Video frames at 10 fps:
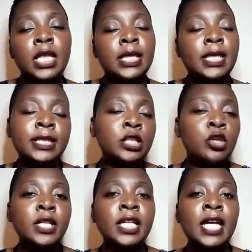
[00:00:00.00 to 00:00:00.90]
This is
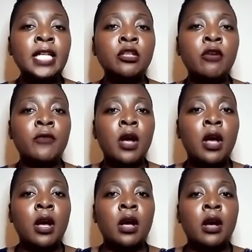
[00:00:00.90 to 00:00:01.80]
not a case of
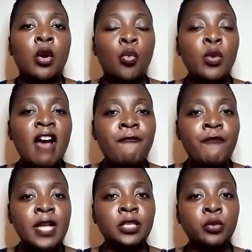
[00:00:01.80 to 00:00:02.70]
we are
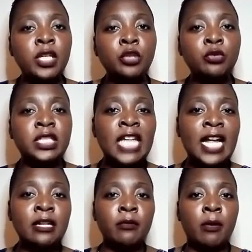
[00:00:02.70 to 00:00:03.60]
friends. We need to
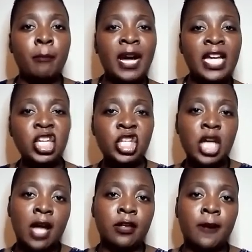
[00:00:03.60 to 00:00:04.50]
stand by each
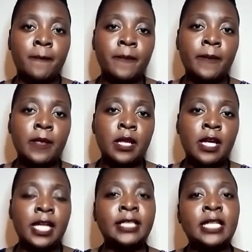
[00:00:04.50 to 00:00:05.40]
other.
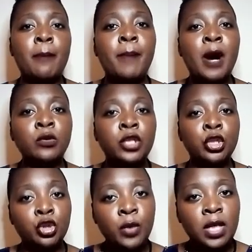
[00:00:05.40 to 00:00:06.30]
It's
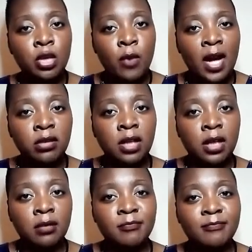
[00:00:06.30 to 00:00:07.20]
about doing the right thing.